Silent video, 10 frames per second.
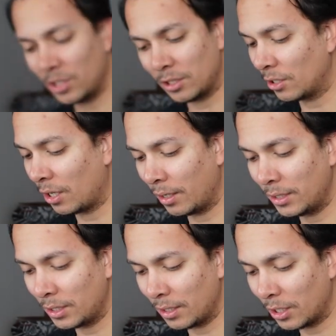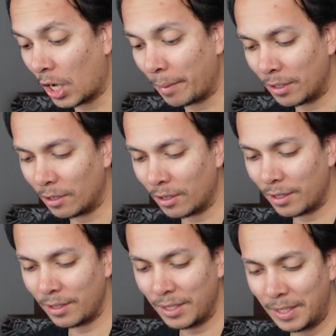as a, as a common
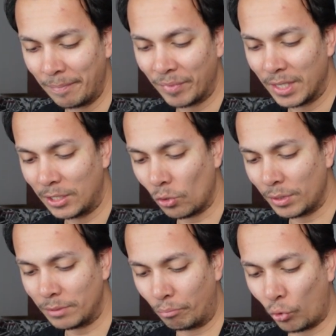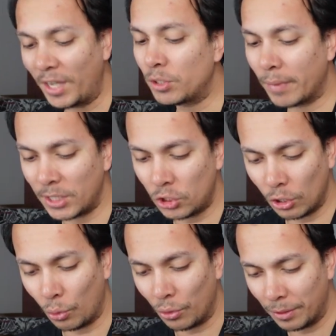card. almost breaks my
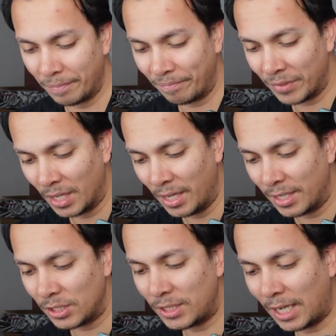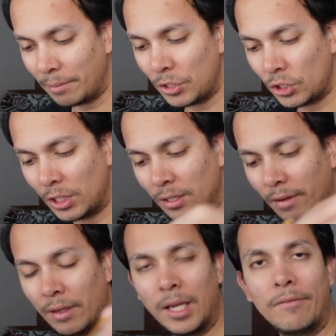soul. Silent
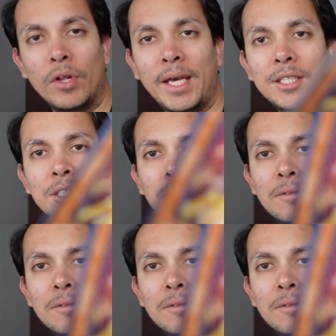Magician level 8.